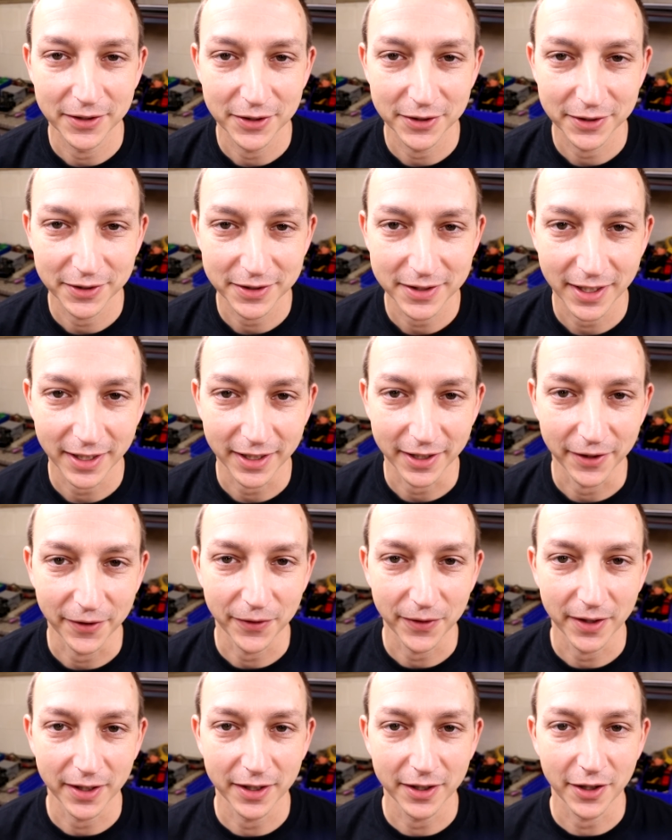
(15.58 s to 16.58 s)
good, I
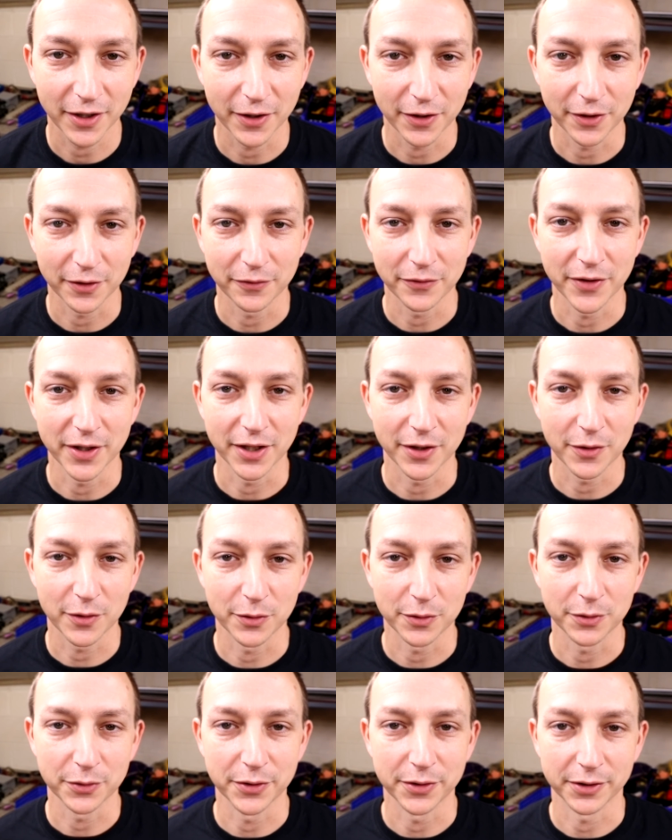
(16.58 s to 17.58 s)
think of the
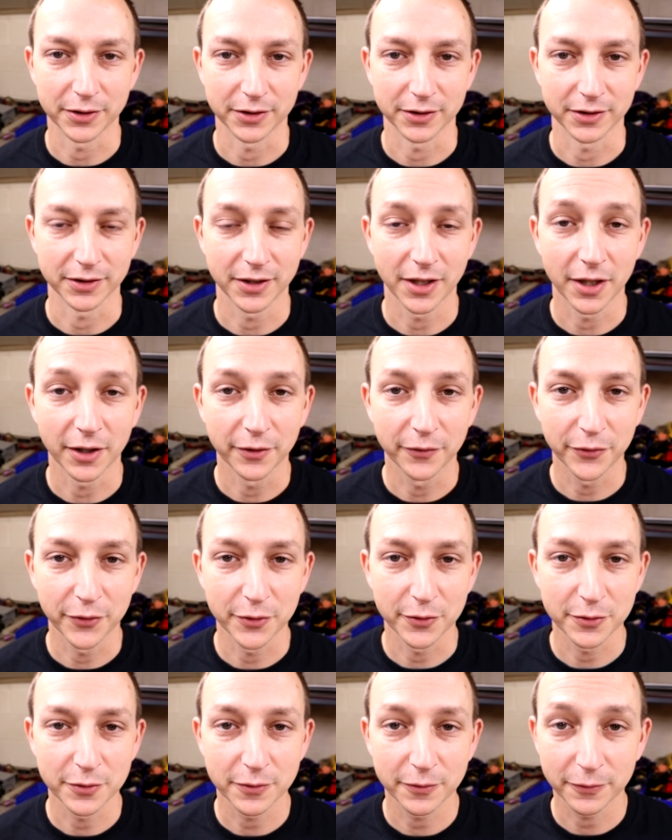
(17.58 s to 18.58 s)
older kung
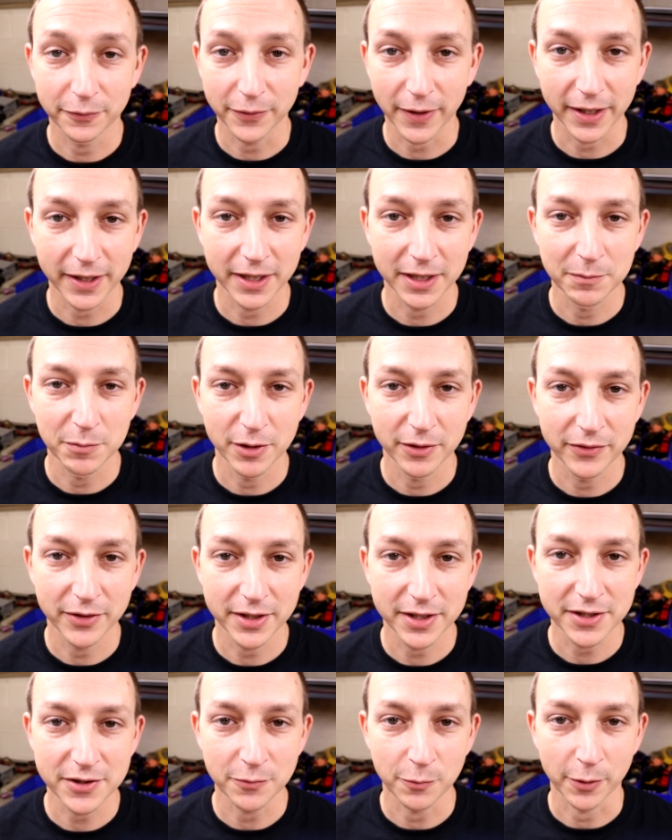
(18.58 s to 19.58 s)
fu fighting
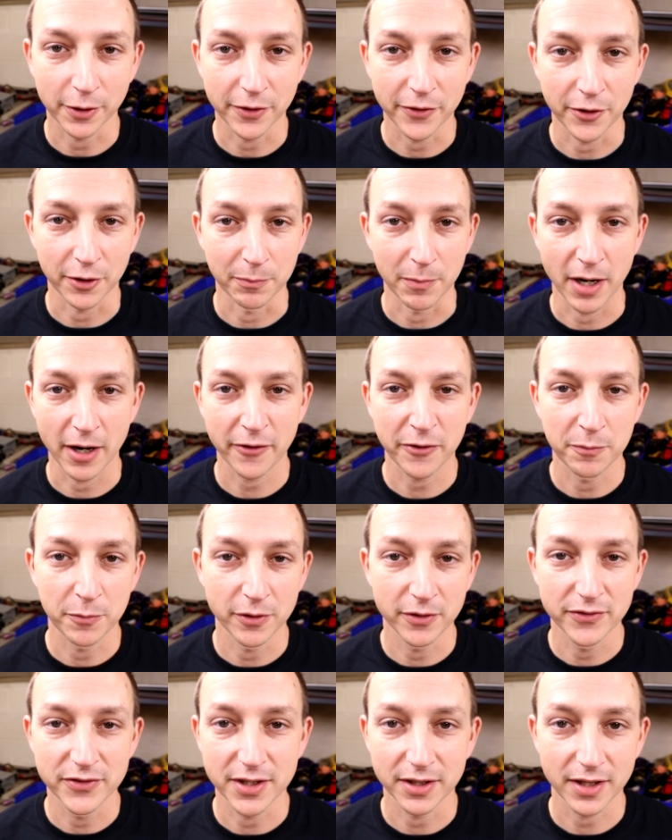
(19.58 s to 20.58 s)
movies where their mouth
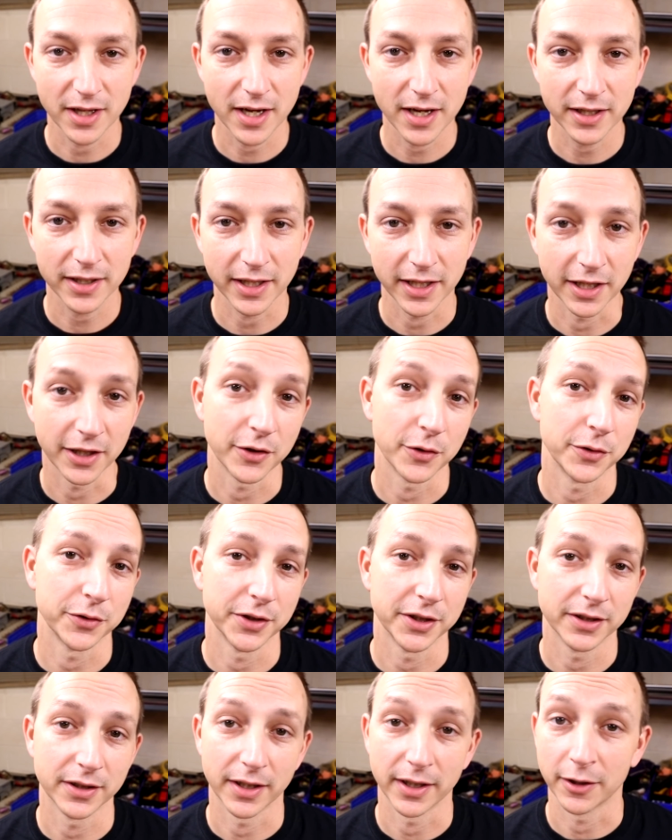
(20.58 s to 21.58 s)
moves a lot and
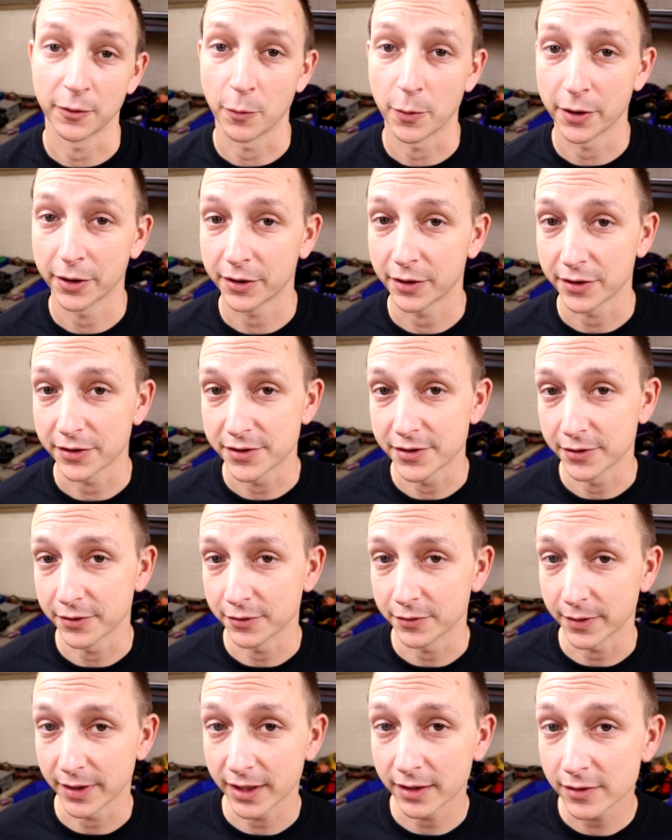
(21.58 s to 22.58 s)
only like one or
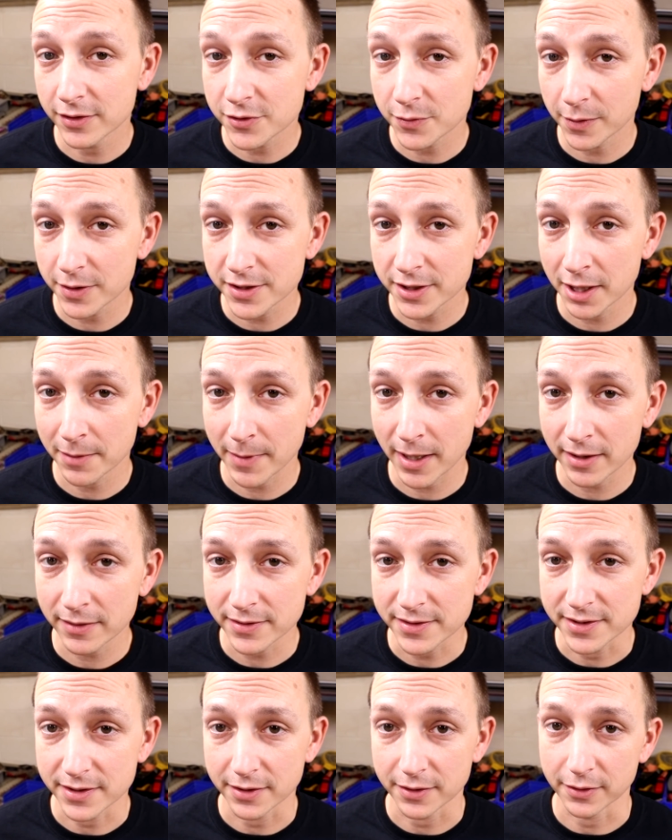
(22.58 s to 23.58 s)
two English words come
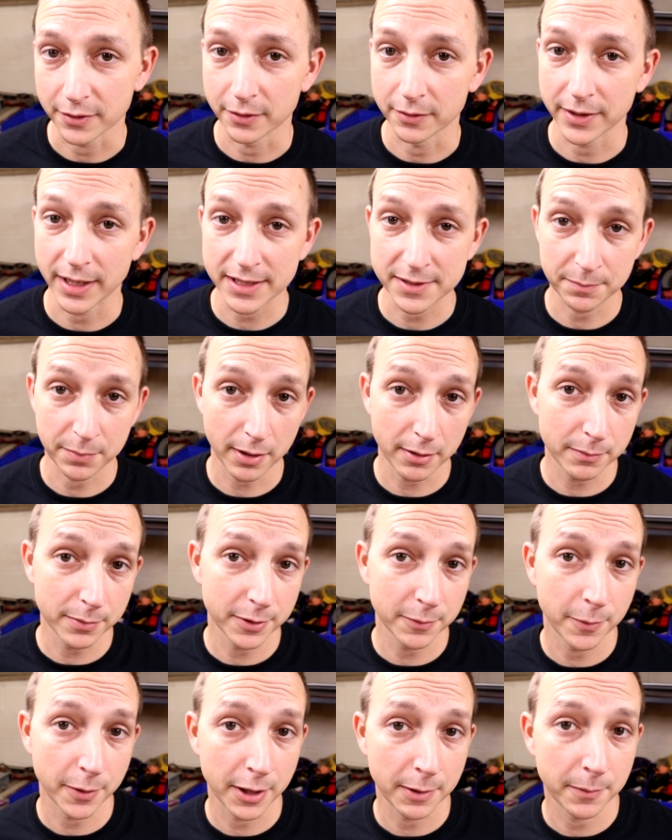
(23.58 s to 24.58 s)
out. So that's probably
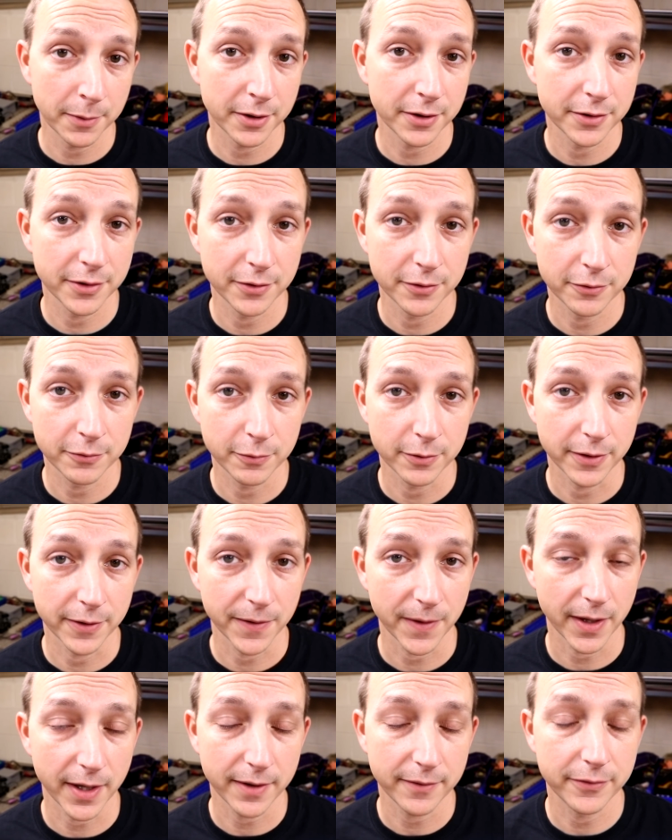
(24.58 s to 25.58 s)
what I'm going to do
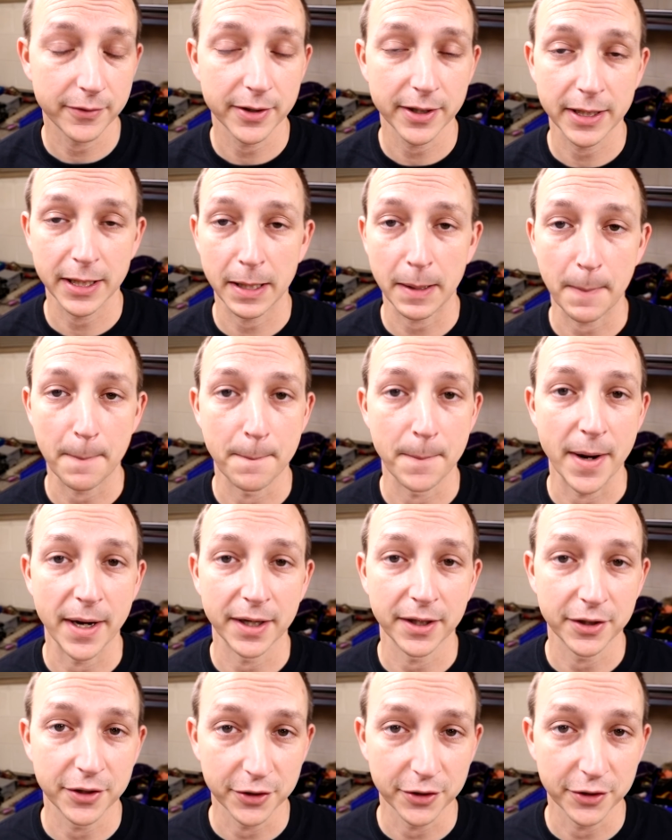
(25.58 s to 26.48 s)
with every bang